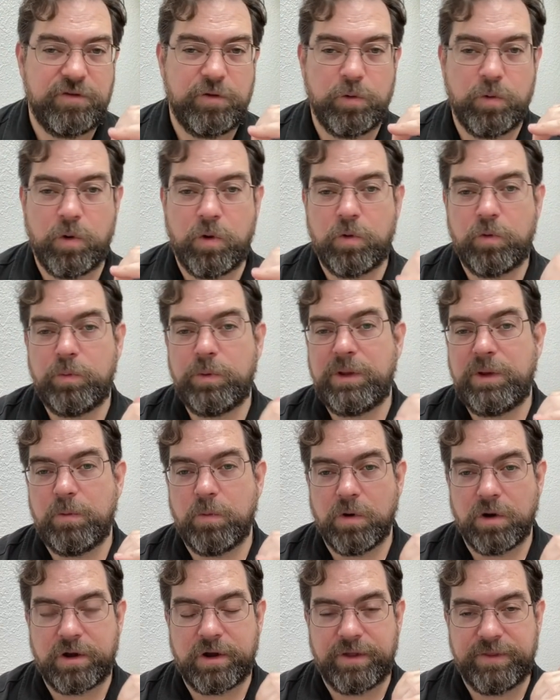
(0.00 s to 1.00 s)
You only
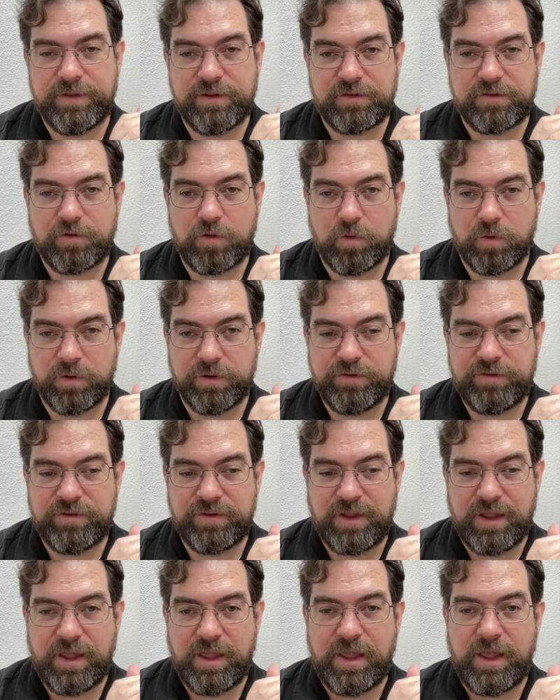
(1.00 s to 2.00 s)
work on this course
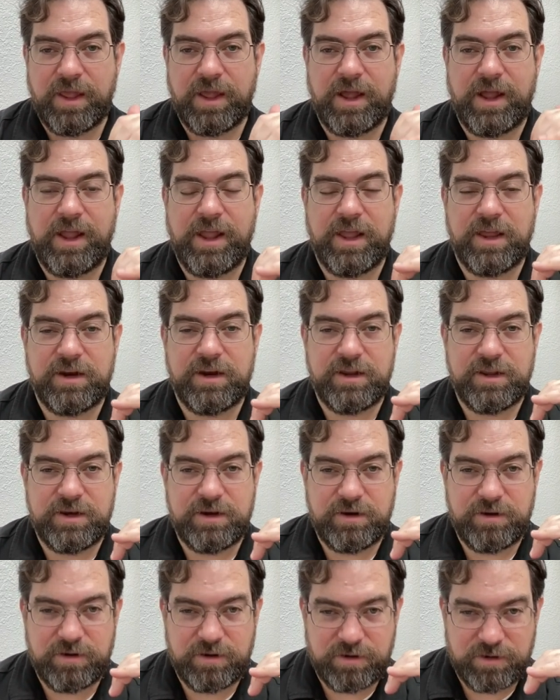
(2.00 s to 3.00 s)
and it
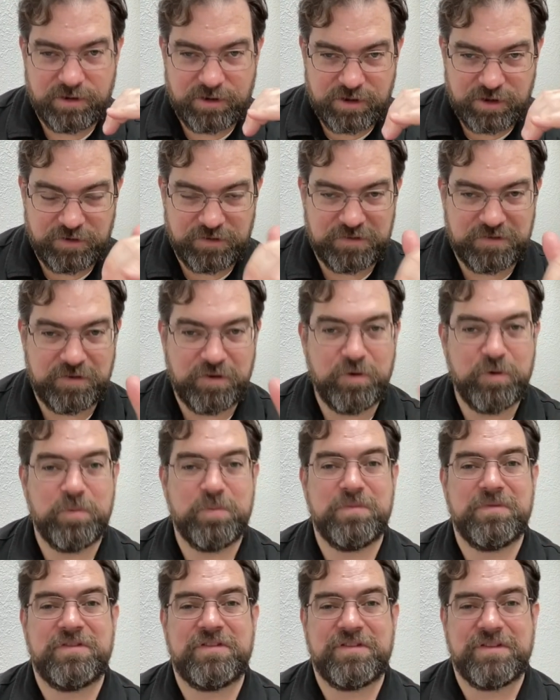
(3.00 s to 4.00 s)

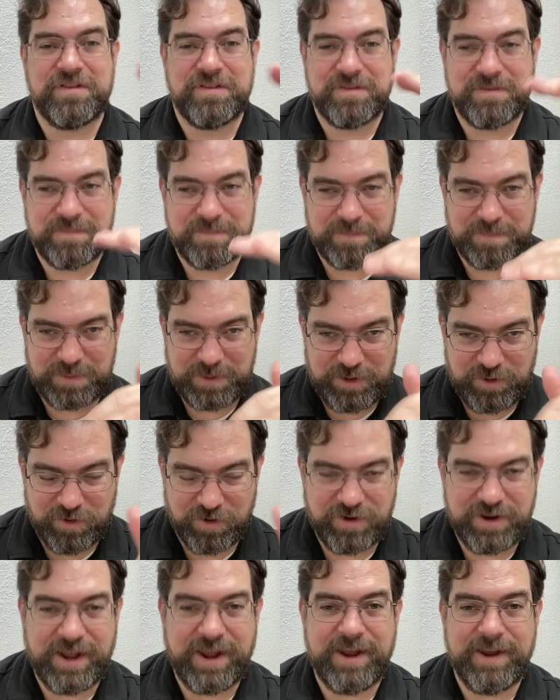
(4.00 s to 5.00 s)
consumes
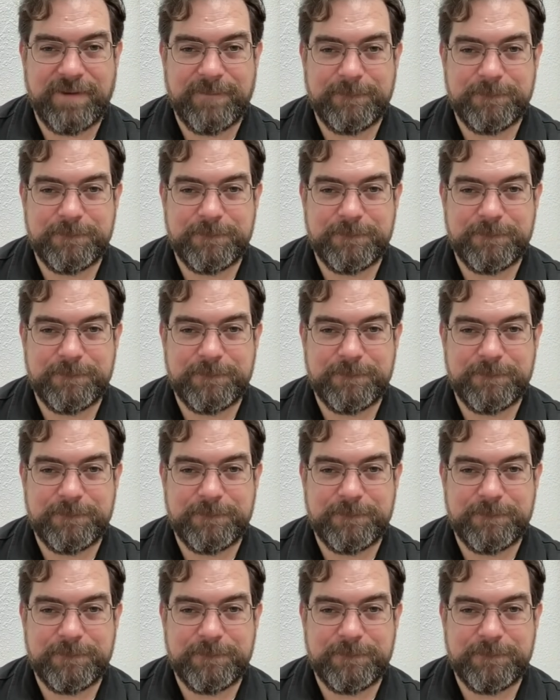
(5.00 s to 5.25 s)
your day.